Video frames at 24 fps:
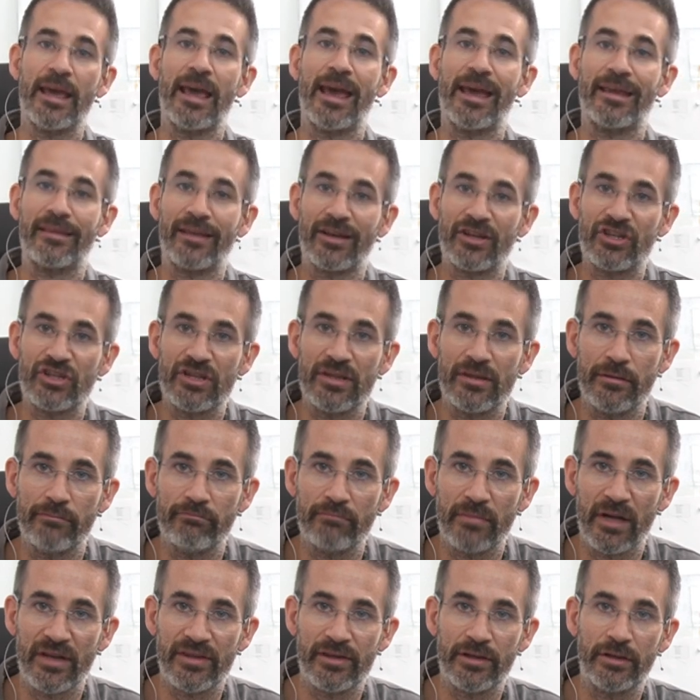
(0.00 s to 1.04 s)
and actually the
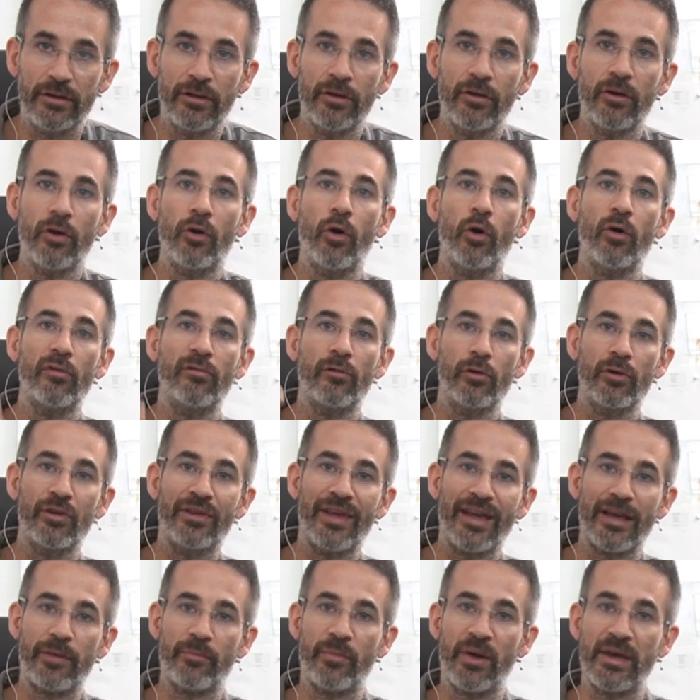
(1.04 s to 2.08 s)
mother of all
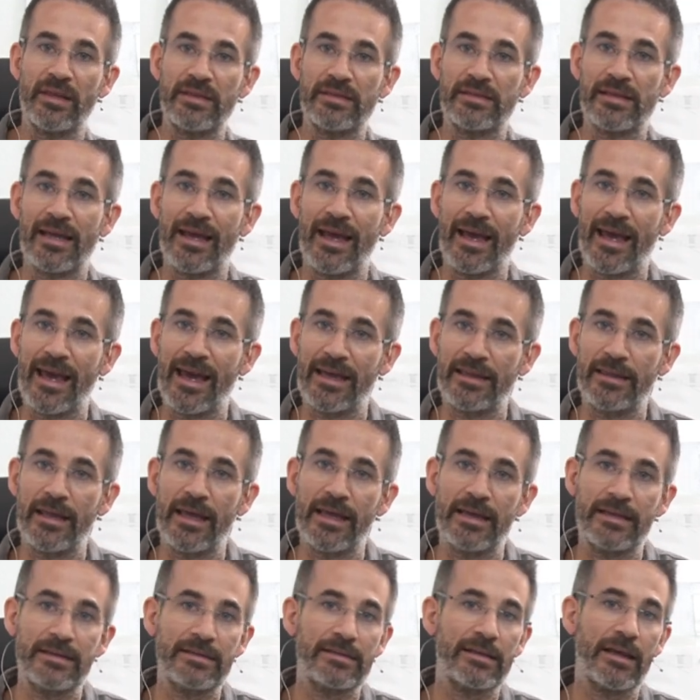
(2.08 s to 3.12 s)
neck pains,
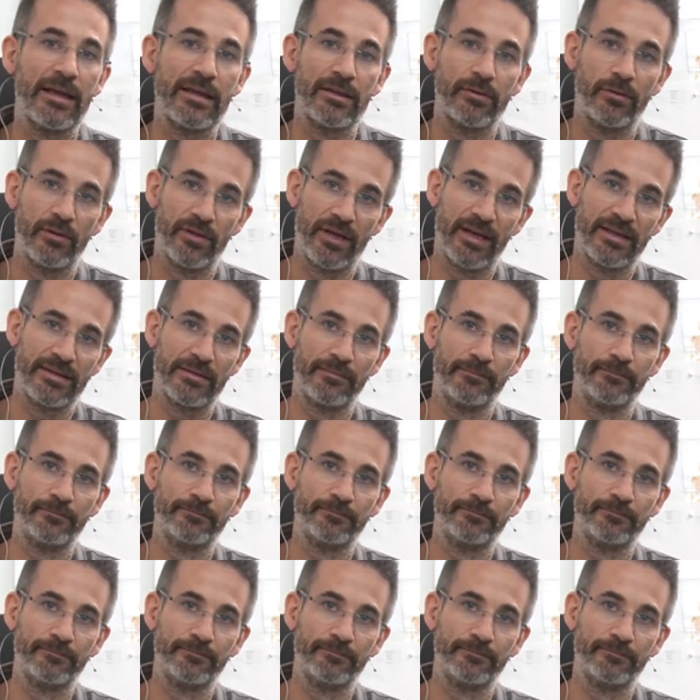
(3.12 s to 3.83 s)
headaches, and all that.